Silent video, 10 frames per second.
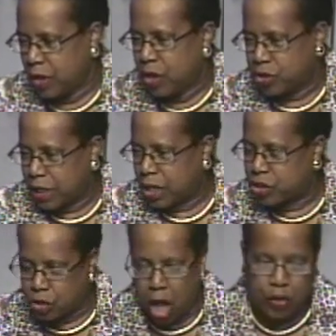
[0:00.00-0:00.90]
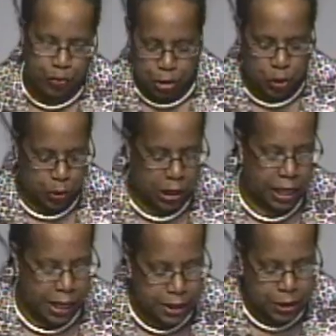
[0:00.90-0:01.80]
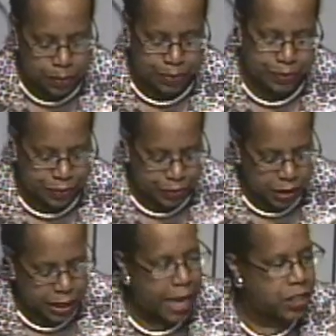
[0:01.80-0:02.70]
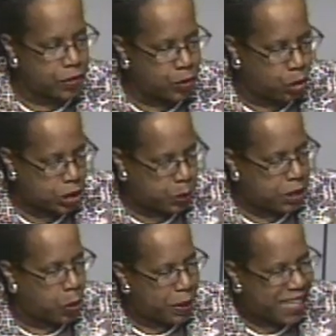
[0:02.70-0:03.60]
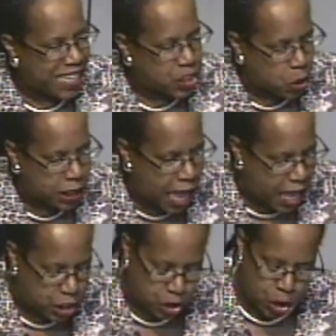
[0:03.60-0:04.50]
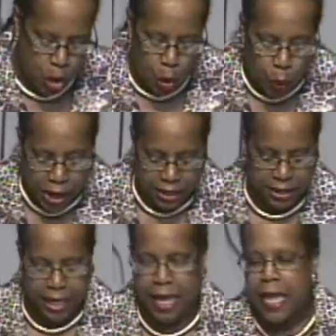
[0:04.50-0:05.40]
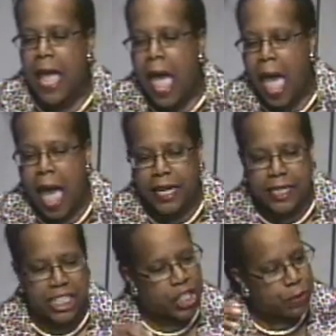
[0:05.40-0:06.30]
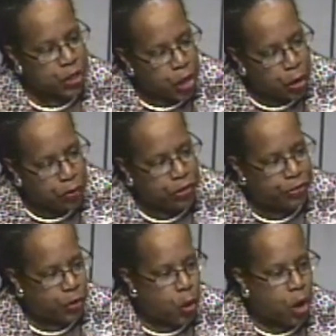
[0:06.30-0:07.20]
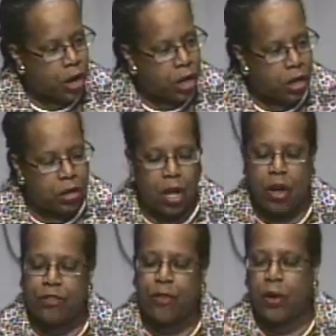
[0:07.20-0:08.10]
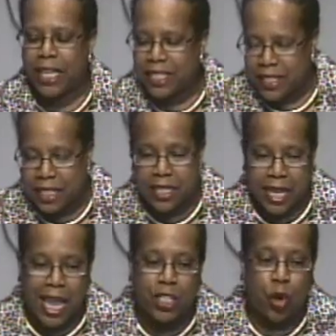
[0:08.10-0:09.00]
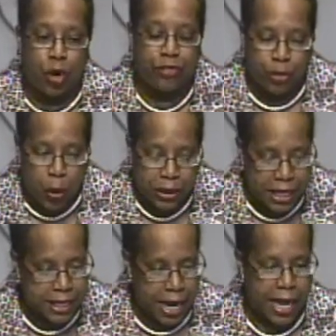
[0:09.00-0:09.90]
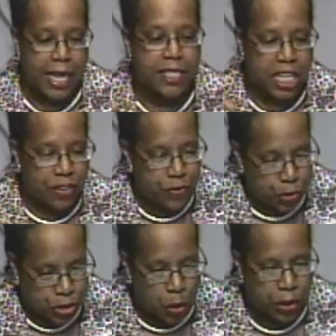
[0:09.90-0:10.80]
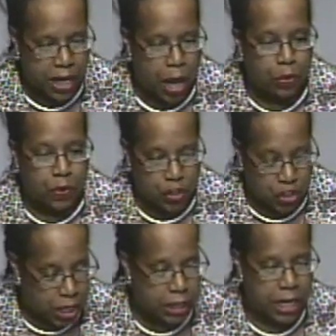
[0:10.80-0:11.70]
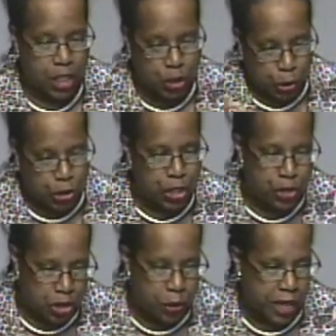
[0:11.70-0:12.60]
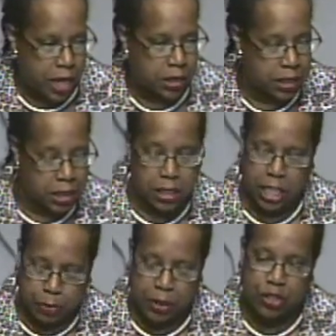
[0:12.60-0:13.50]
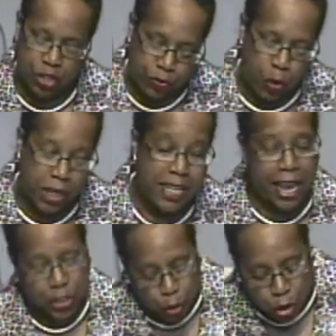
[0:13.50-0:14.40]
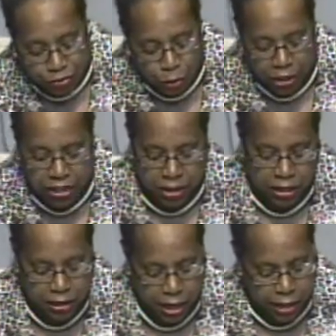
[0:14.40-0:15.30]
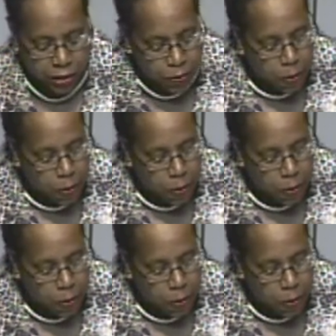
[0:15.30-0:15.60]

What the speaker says: So let's start first with Lent. Lent, of course, we know begins on Ash Wednesday, and it is observed for 46 days or 40 days if you don't count the Sundays. Usually you don't count the Sundays, but so 40 days or 46 days